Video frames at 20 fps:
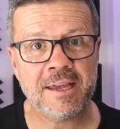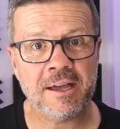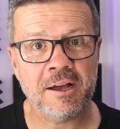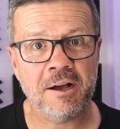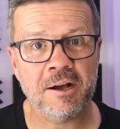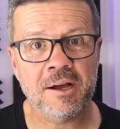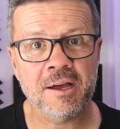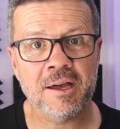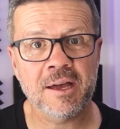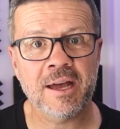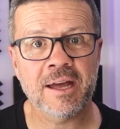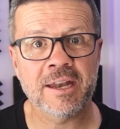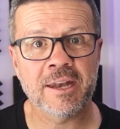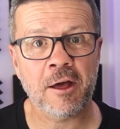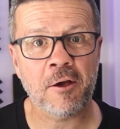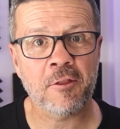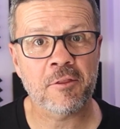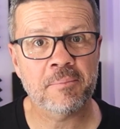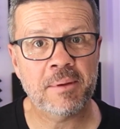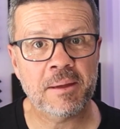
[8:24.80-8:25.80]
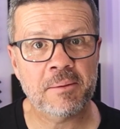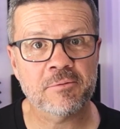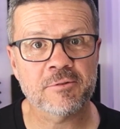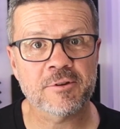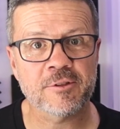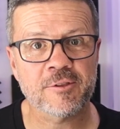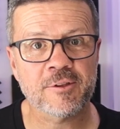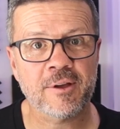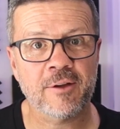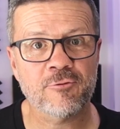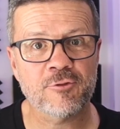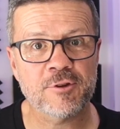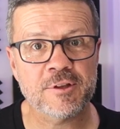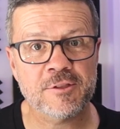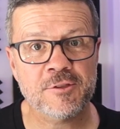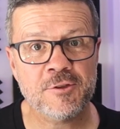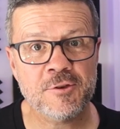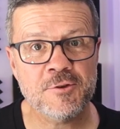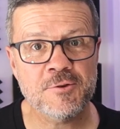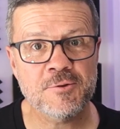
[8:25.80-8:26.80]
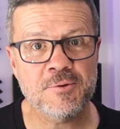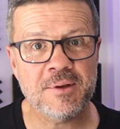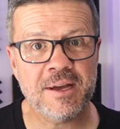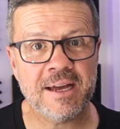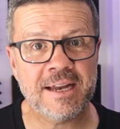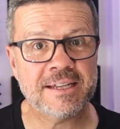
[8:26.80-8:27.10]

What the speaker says: it higher and other people discover it too,